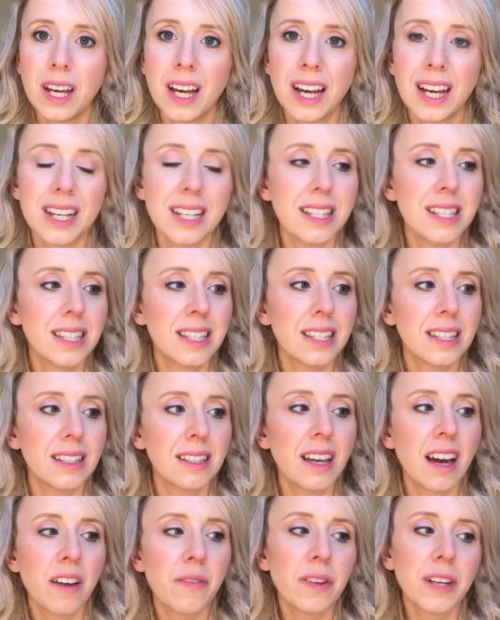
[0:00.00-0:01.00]
as,
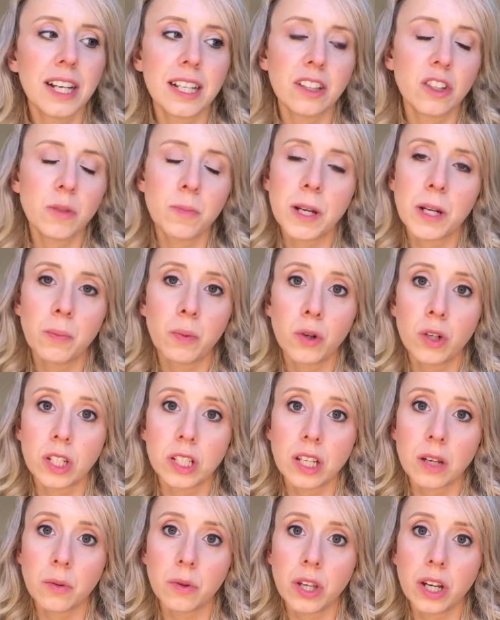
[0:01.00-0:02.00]
yeah, I feel like there's better
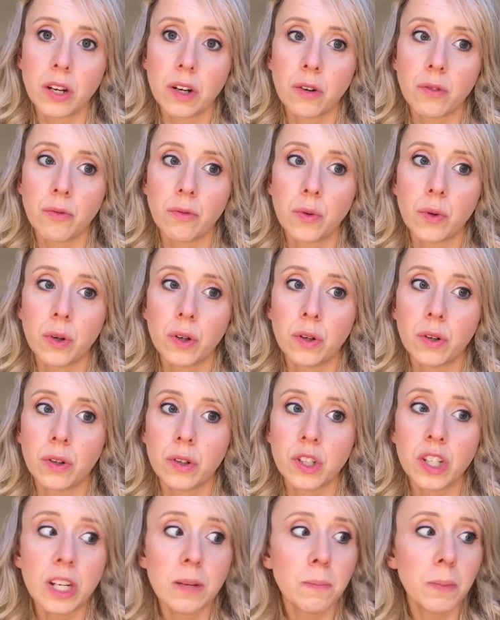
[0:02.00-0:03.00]
products out there for
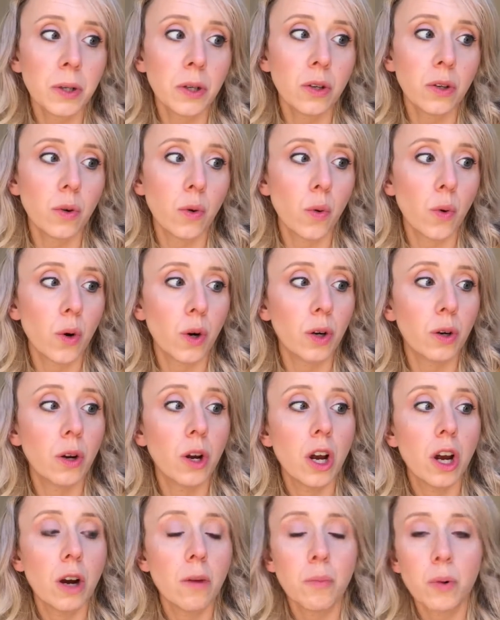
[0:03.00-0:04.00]
cheaper, or
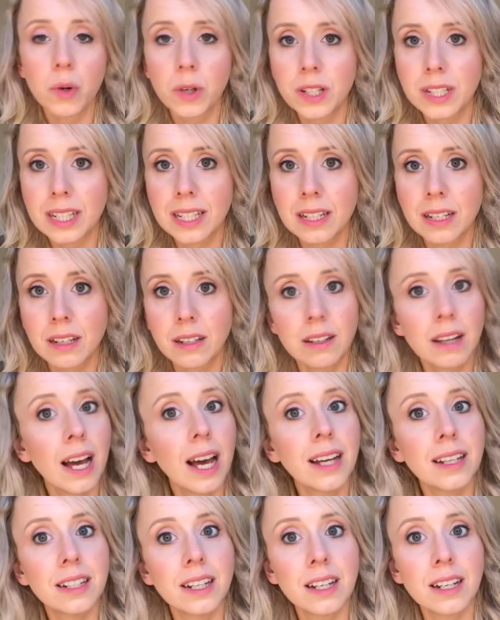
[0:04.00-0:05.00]
products
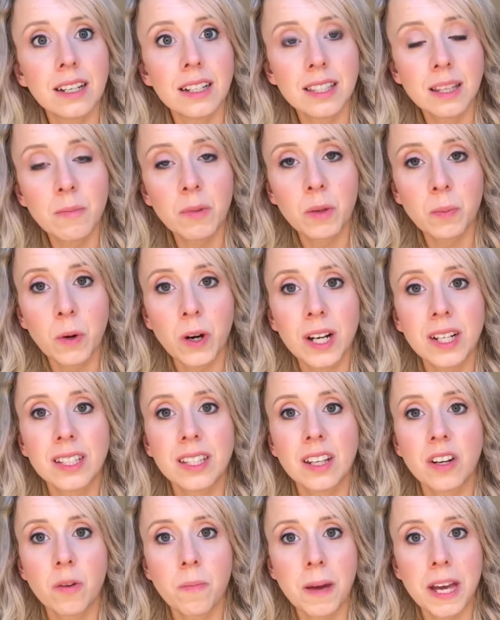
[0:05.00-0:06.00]
at a similar price
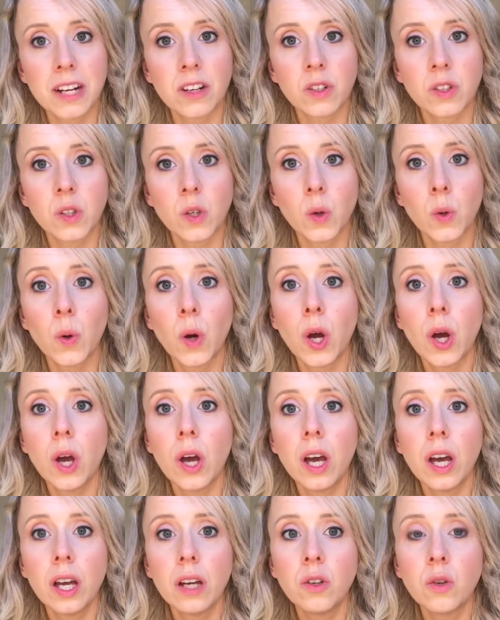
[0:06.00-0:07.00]
that are better. So
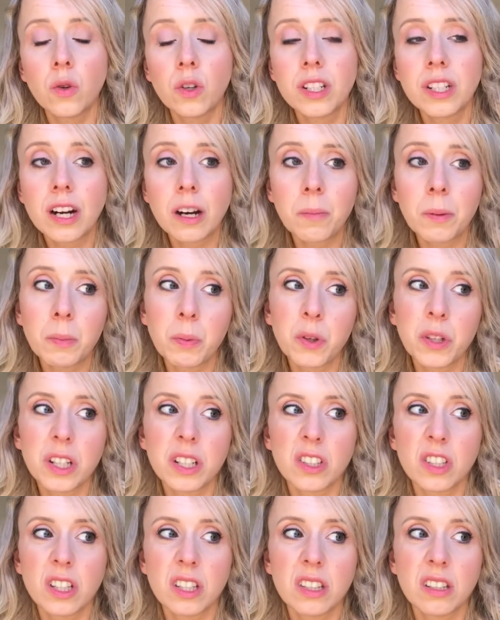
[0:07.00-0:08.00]
not a terrible
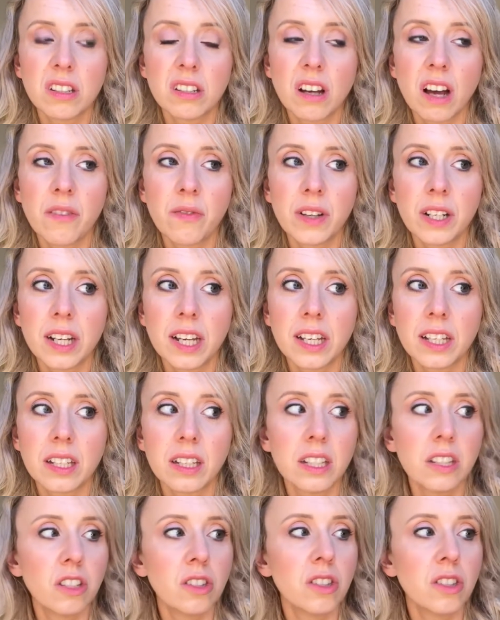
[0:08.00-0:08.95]
product, just I feel like it